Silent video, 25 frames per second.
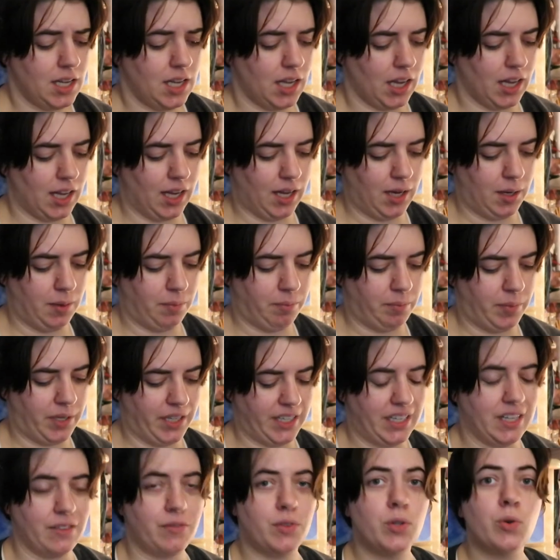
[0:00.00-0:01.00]
Um,
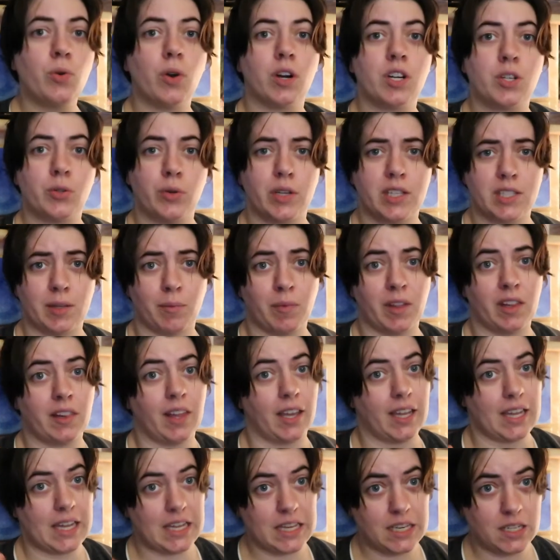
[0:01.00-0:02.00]
but if you are doing something
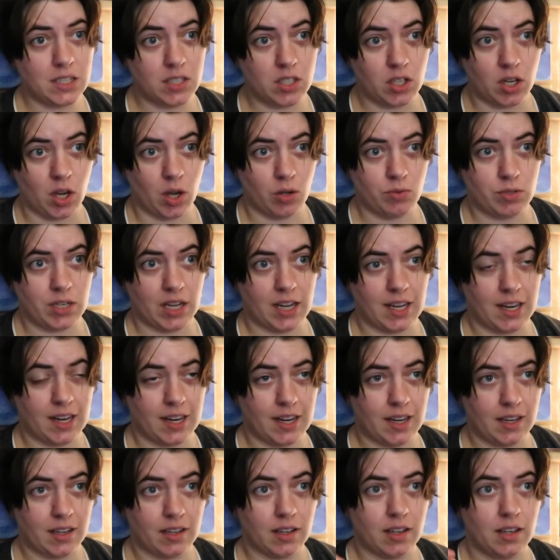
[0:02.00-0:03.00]
like indigo
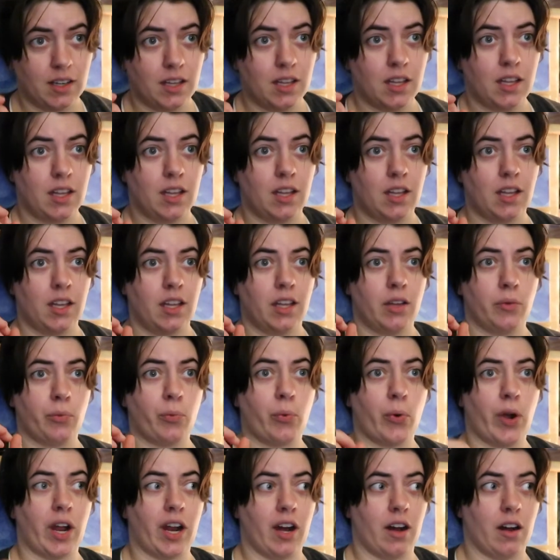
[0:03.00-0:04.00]
dyeing,
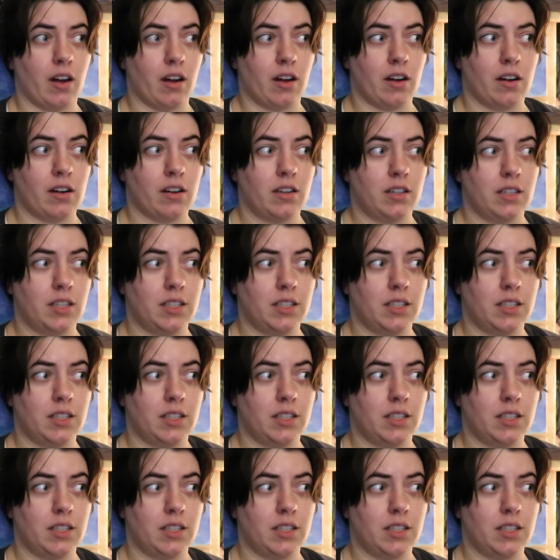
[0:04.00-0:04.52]
where